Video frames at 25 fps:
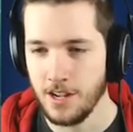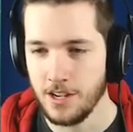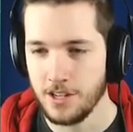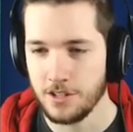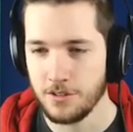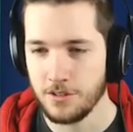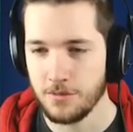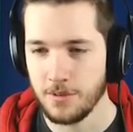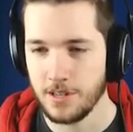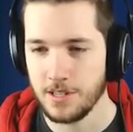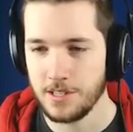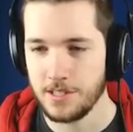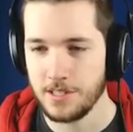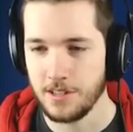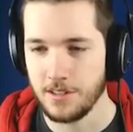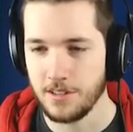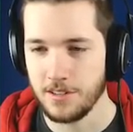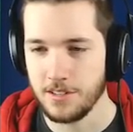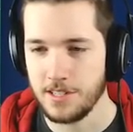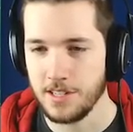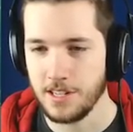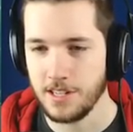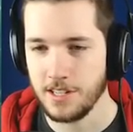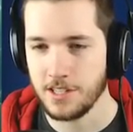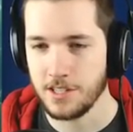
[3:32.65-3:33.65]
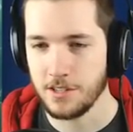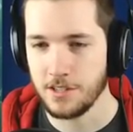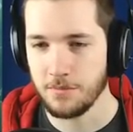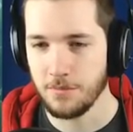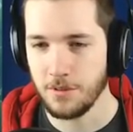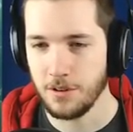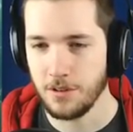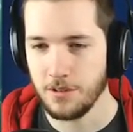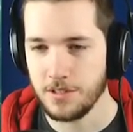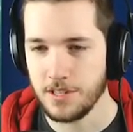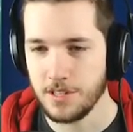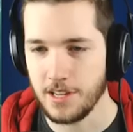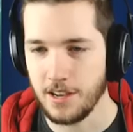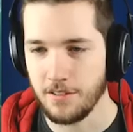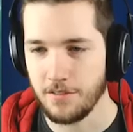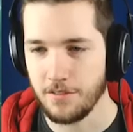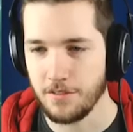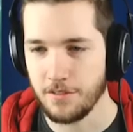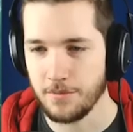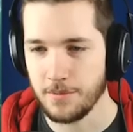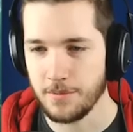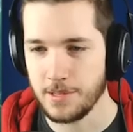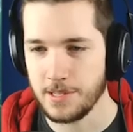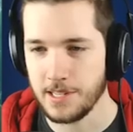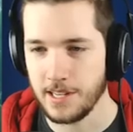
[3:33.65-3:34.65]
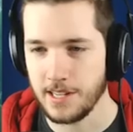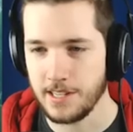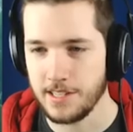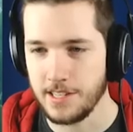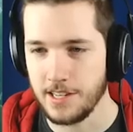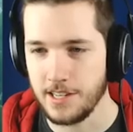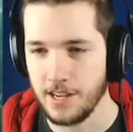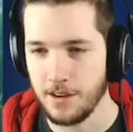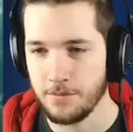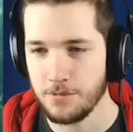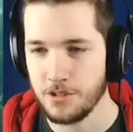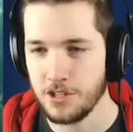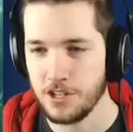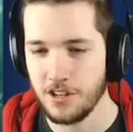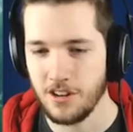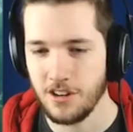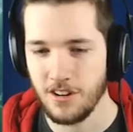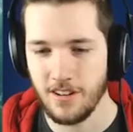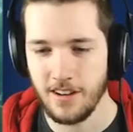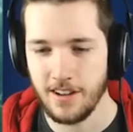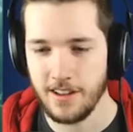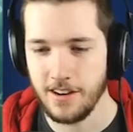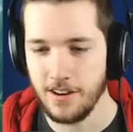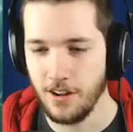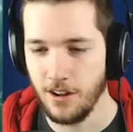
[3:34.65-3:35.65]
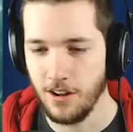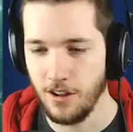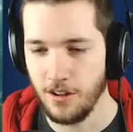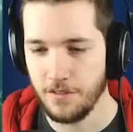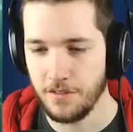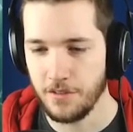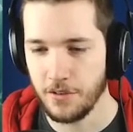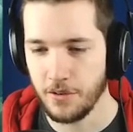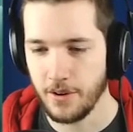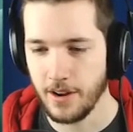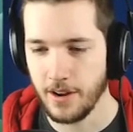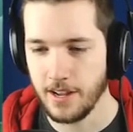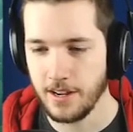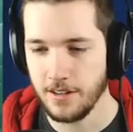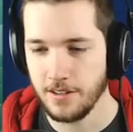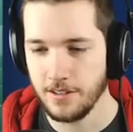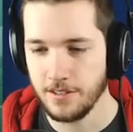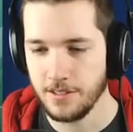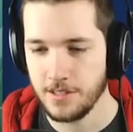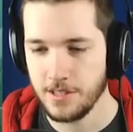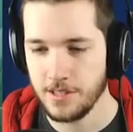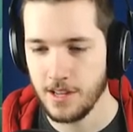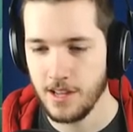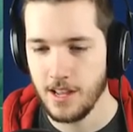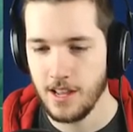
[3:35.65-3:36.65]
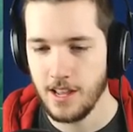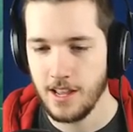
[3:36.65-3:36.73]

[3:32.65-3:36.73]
So we're going to start sticking some roads out from the sides here. I'm just going to go out on all four angles.